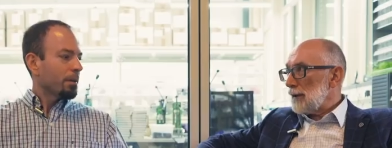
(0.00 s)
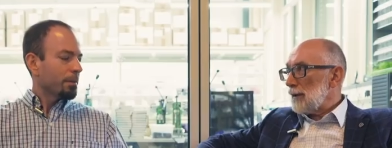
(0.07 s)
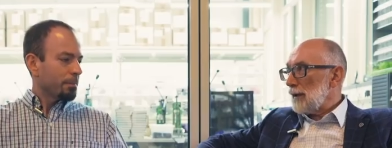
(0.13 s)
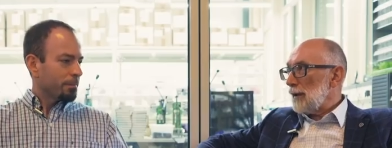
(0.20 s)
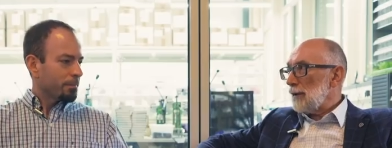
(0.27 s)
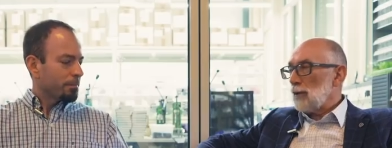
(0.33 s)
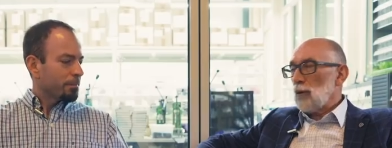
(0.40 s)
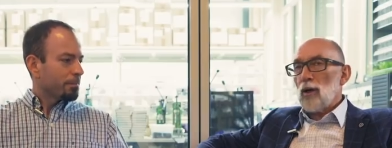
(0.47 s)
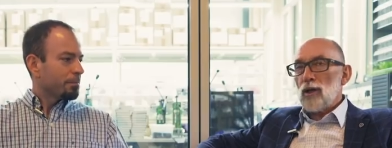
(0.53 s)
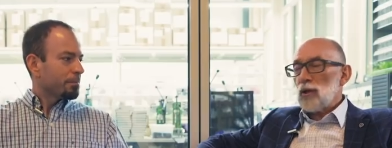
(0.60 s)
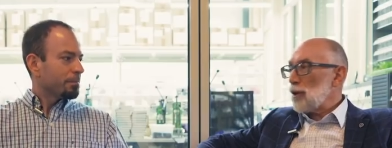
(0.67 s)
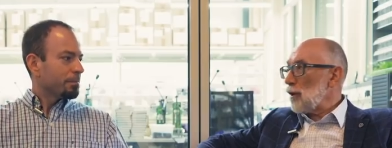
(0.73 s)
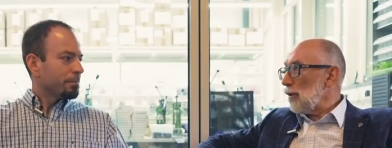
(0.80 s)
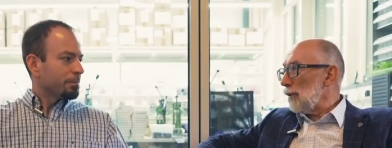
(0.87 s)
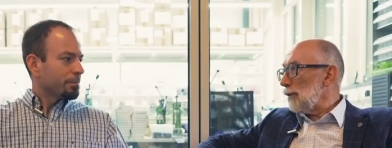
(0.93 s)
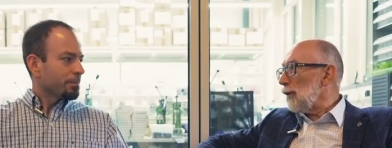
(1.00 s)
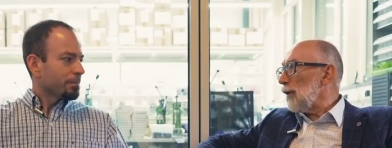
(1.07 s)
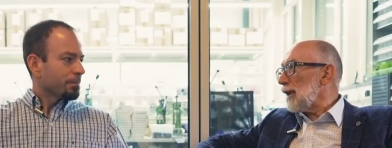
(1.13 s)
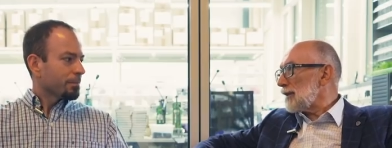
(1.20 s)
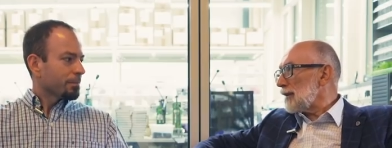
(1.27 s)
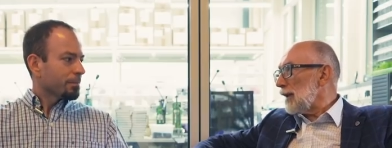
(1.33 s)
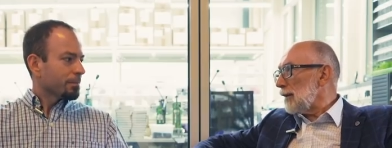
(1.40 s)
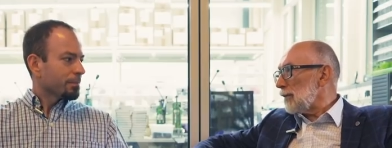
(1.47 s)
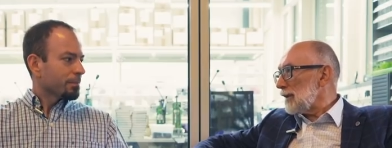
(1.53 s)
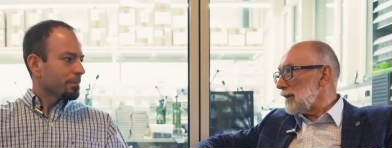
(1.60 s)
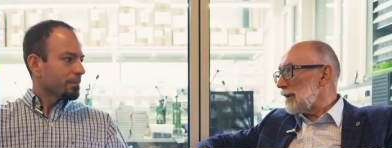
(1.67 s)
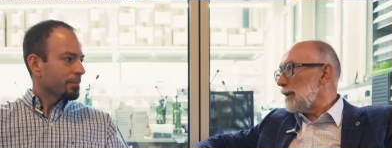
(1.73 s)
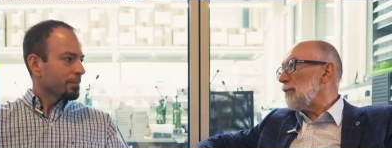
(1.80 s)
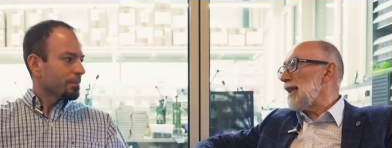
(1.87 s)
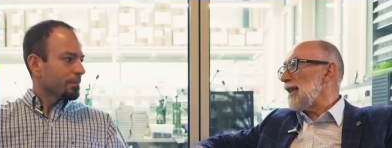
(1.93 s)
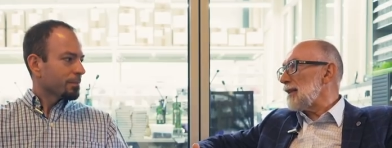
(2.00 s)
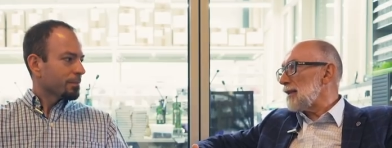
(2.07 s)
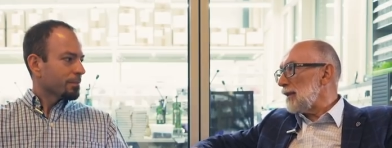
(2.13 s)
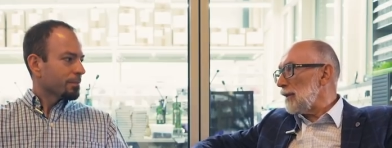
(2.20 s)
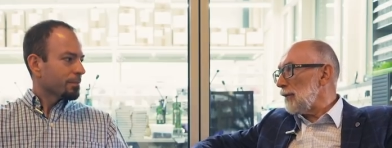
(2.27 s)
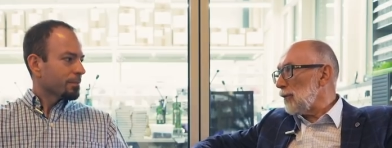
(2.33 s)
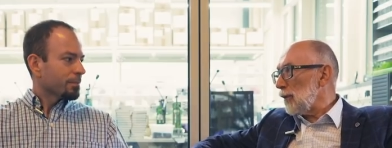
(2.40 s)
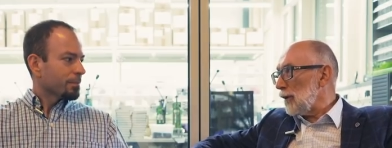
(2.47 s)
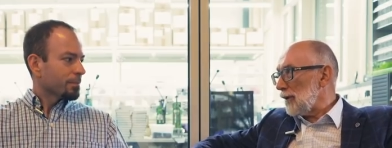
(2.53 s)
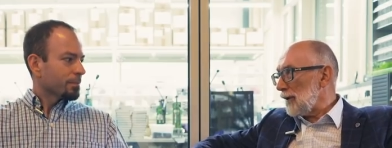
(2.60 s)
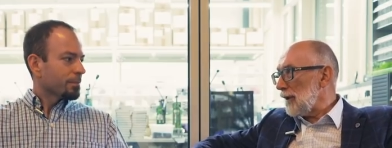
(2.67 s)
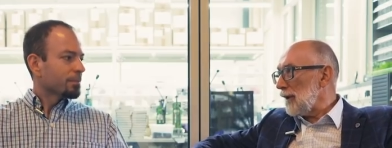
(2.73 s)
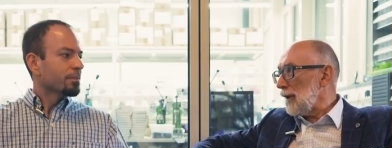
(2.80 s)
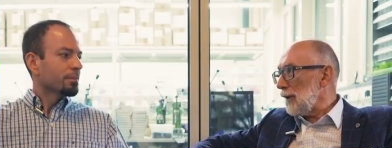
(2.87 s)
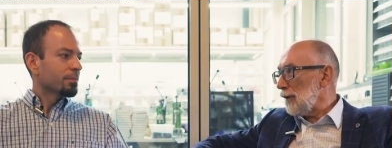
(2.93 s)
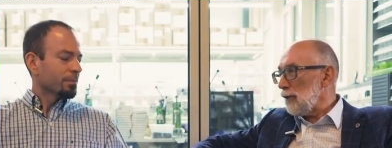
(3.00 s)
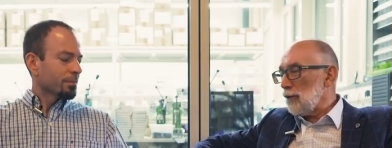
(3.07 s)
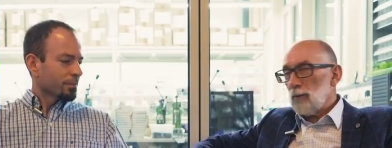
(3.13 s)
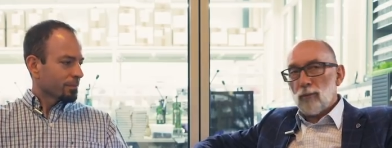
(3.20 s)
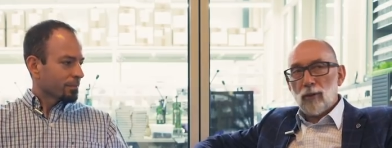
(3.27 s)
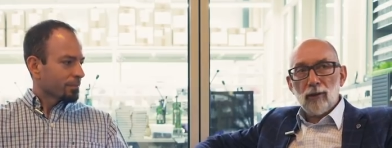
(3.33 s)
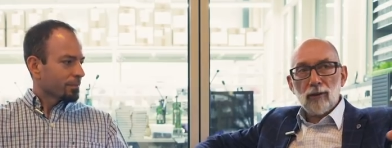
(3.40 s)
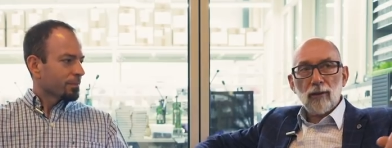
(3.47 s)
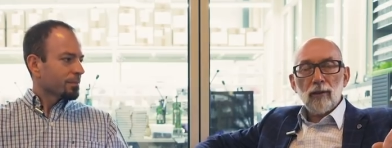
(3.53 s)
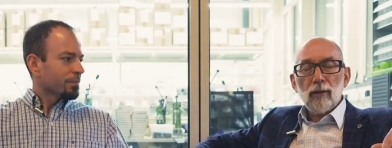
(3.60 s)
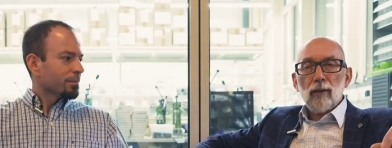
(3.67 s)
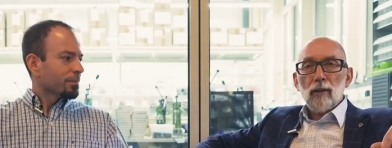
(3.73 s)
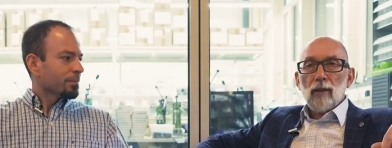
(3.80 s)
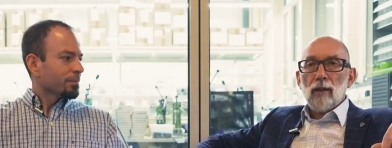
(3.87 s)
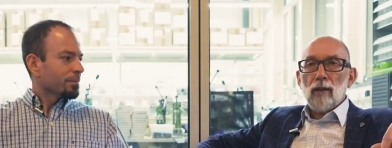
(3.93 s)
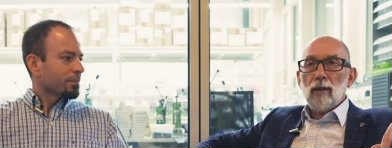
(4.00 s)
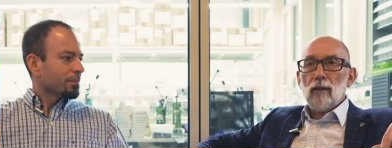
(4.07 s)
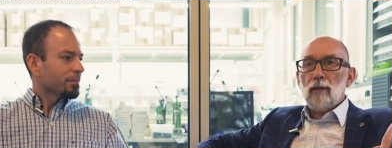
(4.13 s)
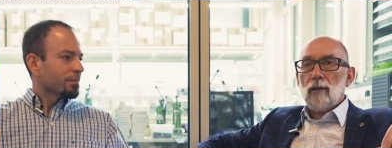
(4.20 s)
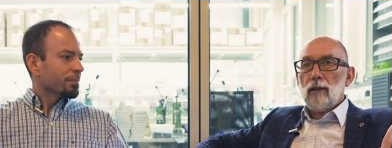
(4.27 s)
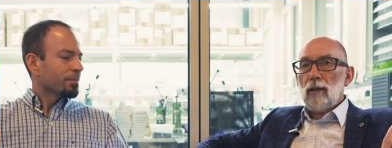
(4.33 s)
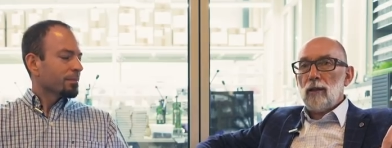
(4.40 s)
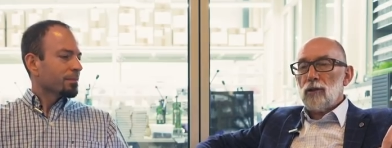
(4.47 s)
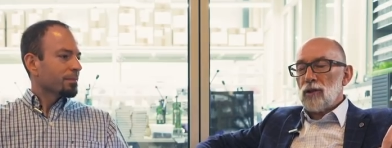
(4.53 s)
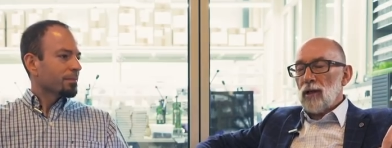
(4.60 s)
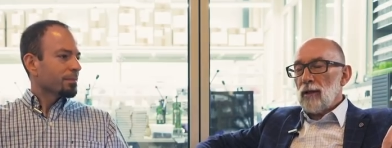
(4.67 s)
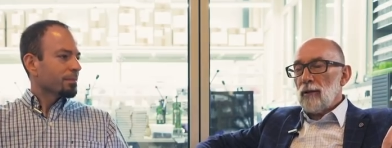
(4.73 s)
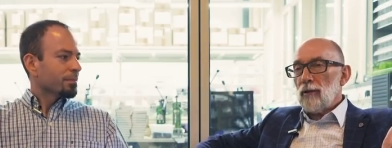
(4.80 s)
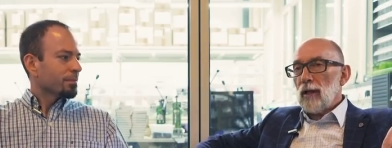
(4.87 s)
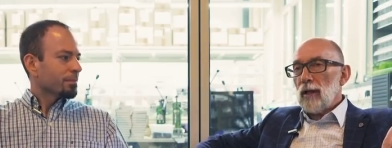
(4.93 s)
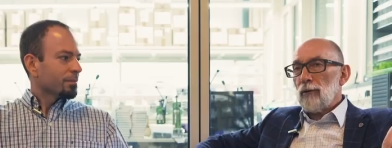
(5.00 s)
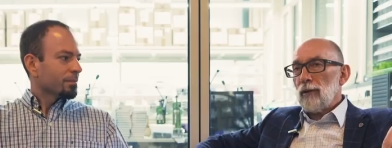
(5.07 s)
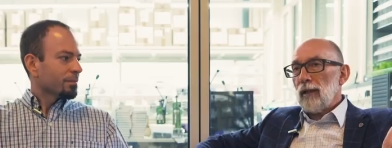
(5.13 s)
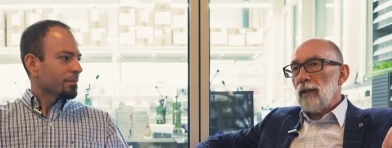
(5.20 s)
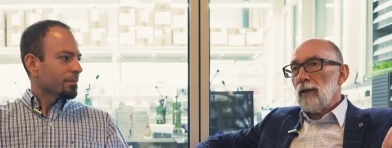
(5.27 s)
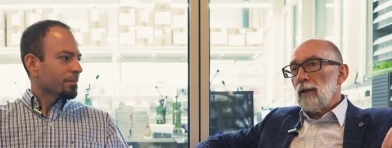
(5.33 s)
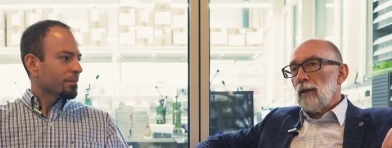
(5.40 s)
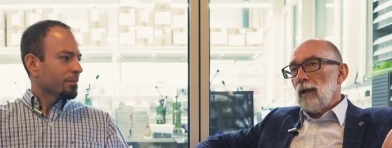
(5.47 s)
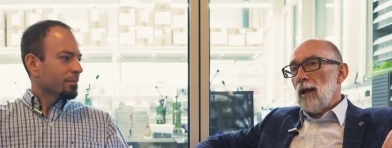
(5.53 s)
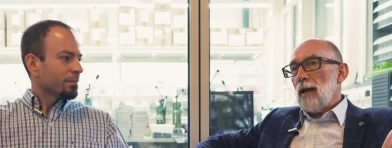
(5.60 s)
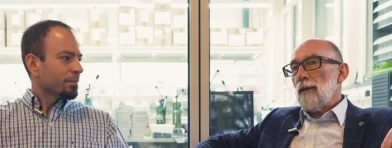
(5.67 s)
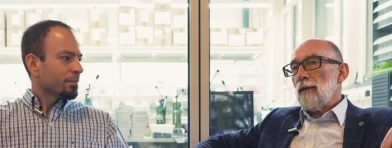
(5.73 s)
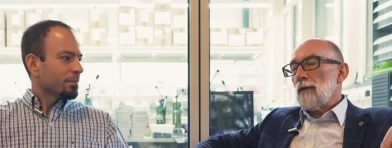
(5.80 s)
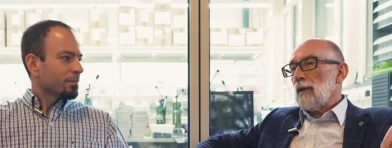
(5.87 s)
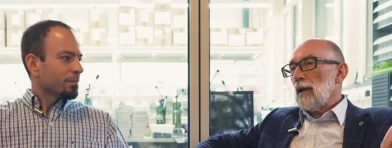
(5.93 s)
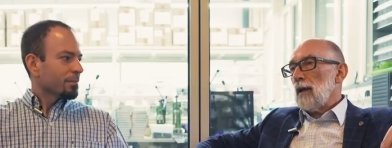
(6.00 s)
Speaker 1: The toy show, for example, is the biggest in the world here mm-hmm. in Nuremberg in, in January. And